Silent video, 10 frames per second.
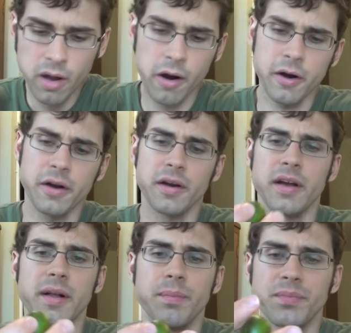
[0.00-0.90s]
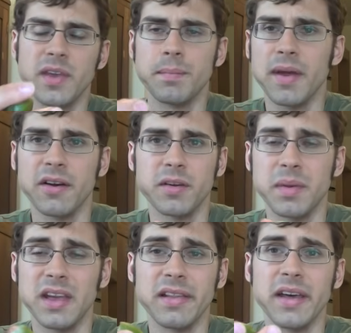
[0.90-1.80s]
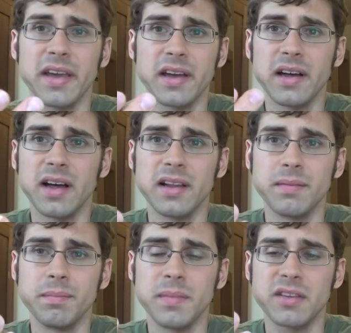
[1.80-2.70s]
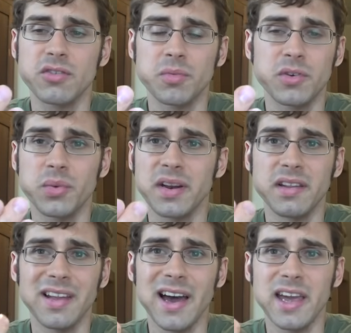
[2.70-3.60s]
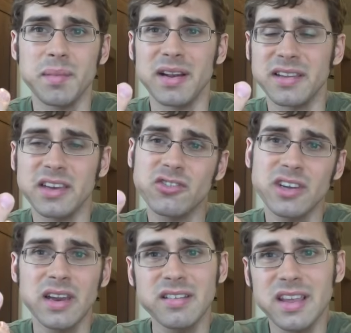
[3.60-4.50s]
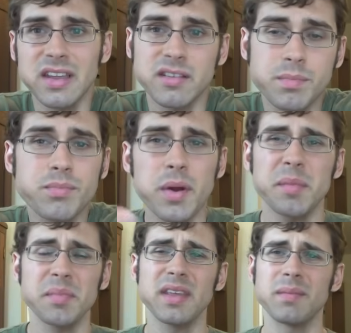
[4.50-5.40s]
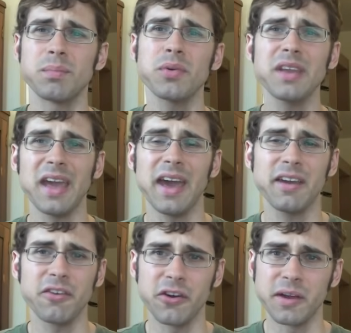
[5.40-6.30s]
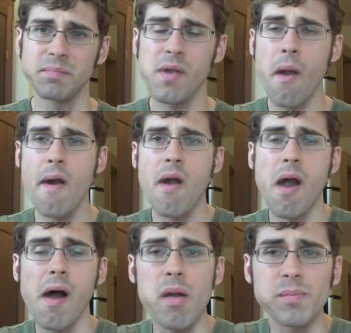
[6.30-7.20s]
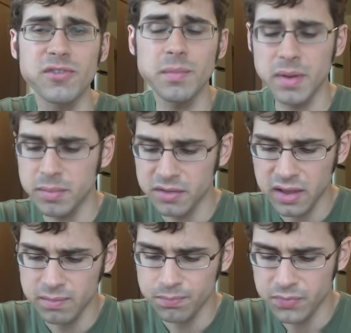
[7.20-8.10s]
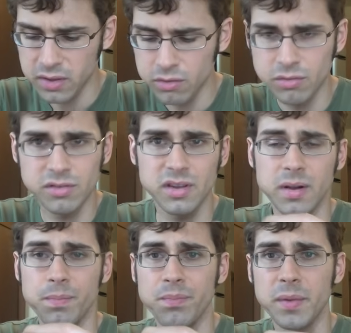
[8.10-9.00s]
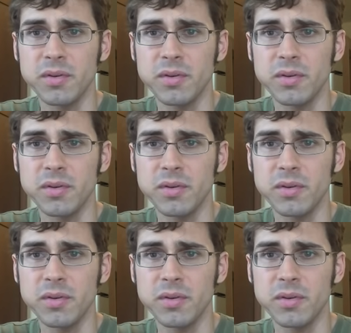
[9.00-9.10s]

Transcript: are compared to being a mixture between a lime and a lychee. I'd say that's probably pretty accurate. Some people they use they